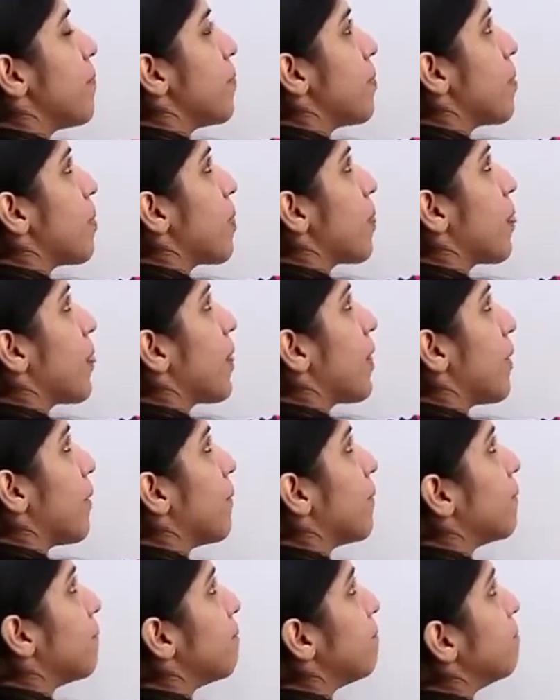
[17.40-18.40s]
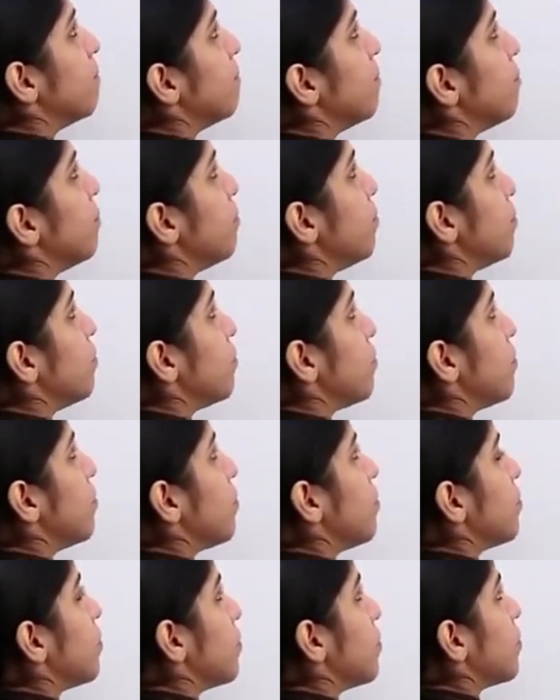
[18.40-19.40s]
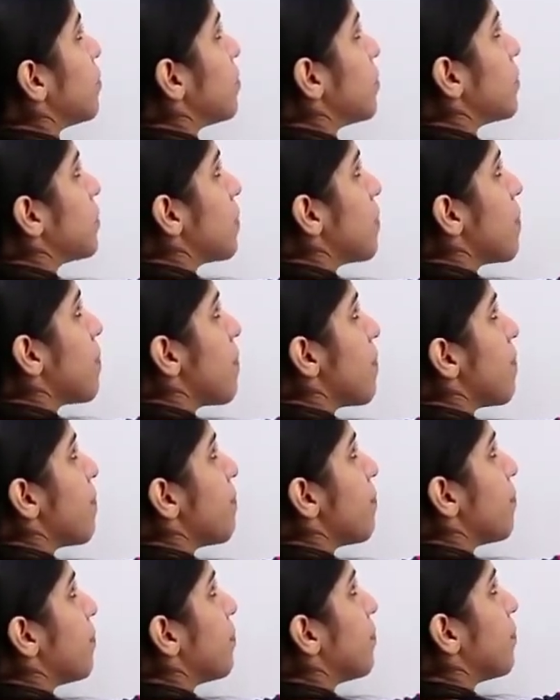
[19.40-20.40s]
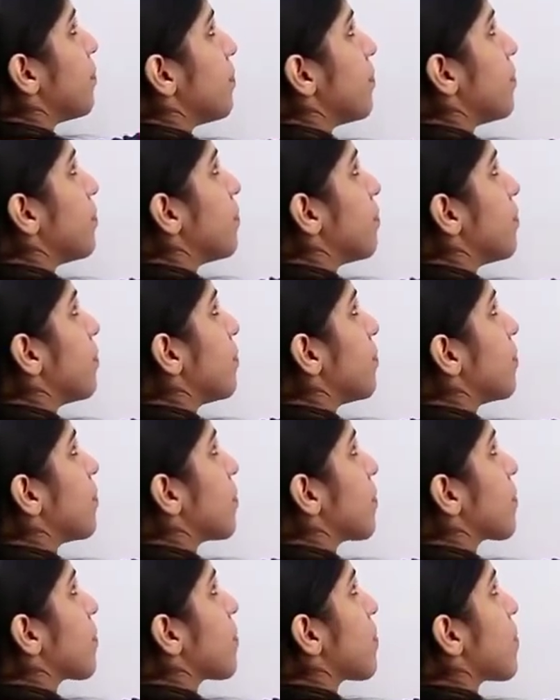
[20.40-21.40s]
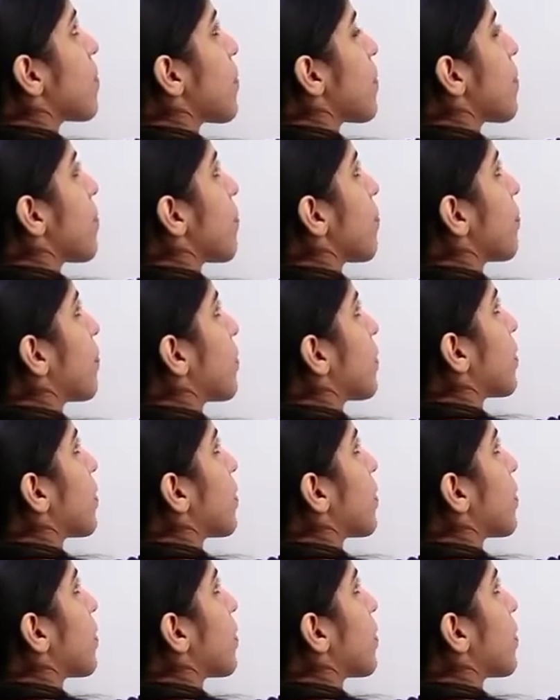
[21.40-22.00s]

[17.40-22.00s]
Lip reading: No one is speaking in this clip.